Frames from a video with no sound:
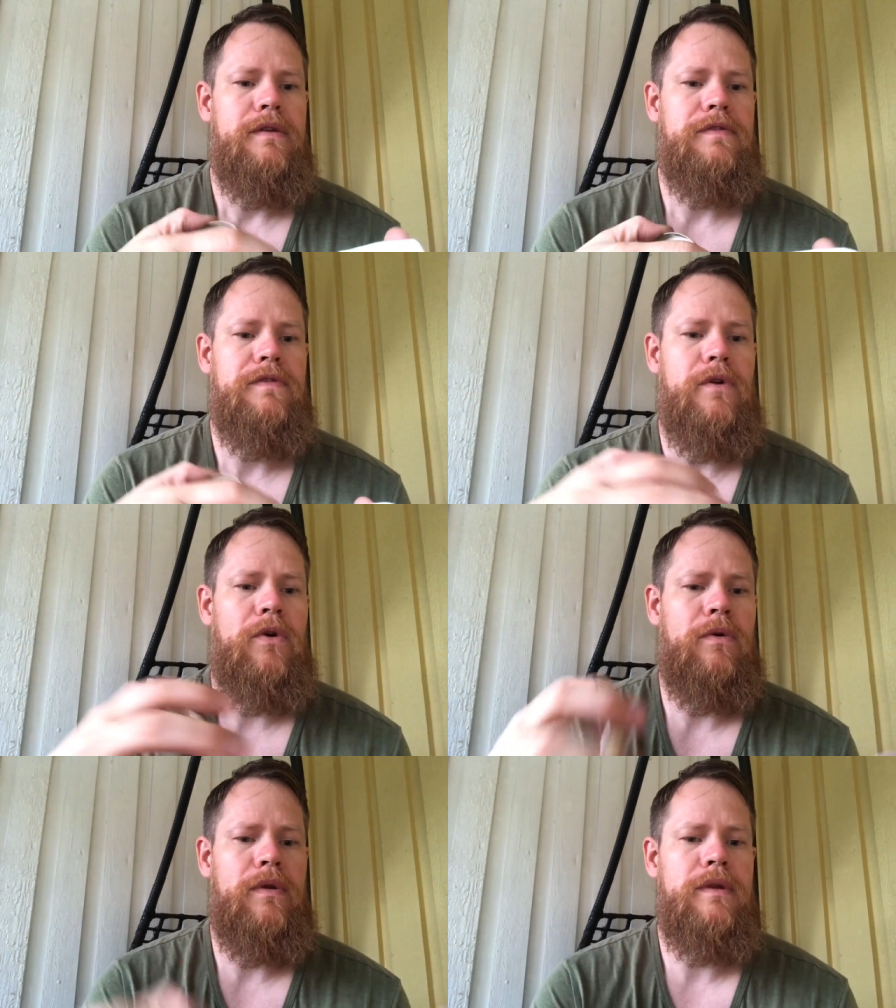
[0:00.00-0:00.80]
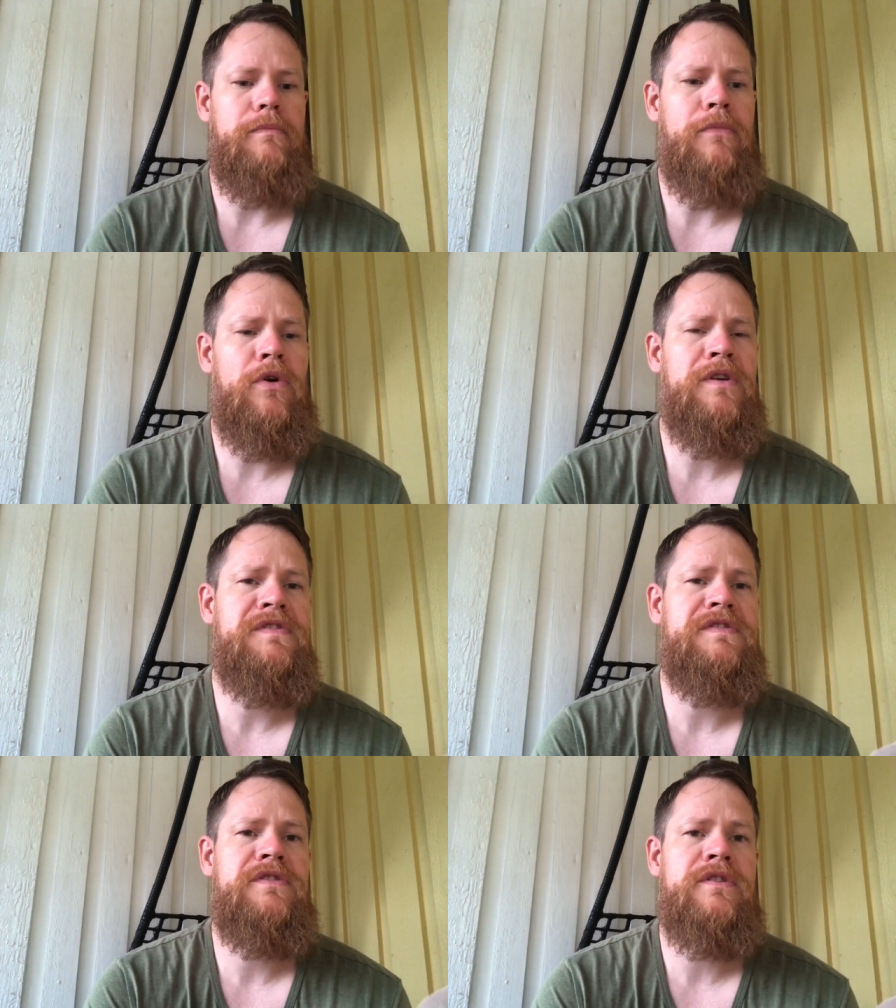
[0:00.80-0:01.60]
So,
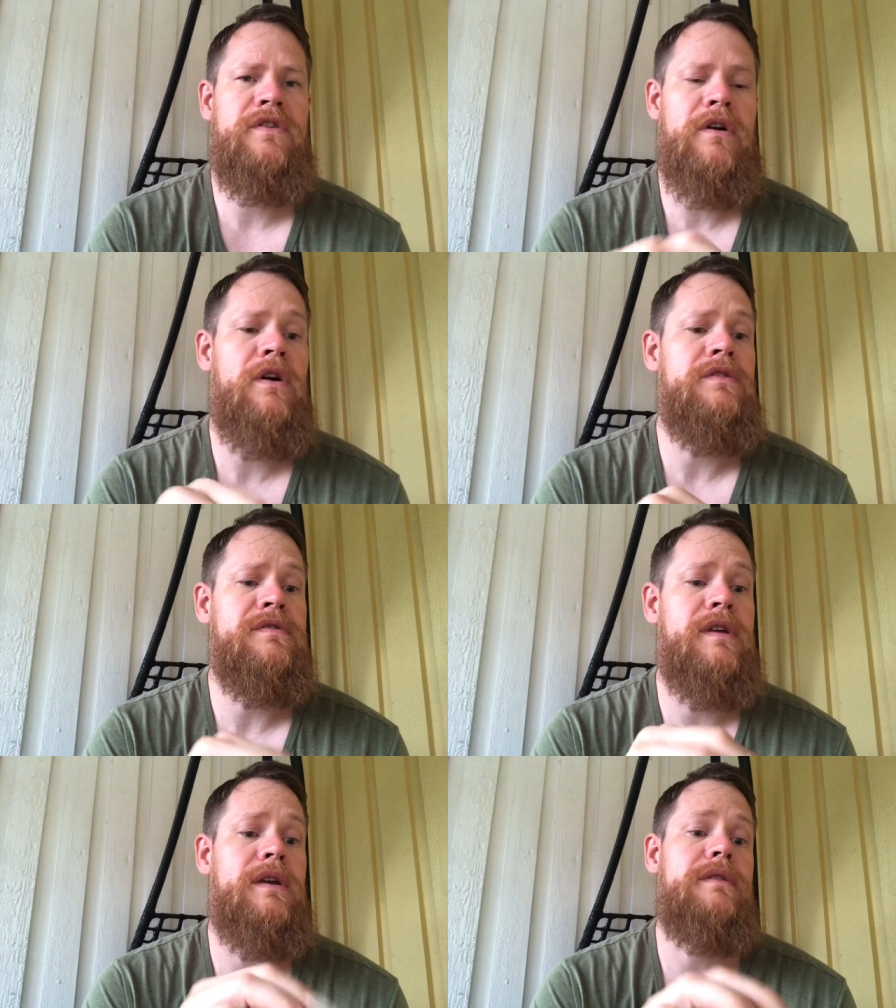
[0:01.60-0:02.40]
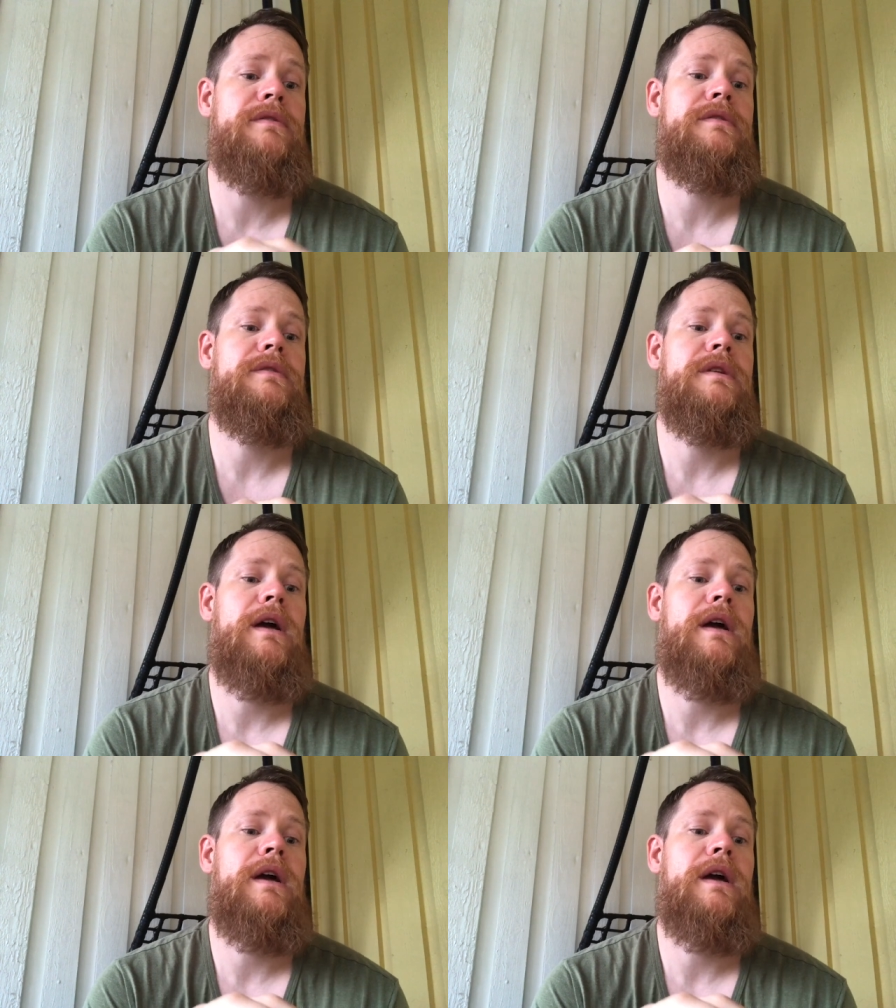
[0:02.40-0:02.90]
moisture content.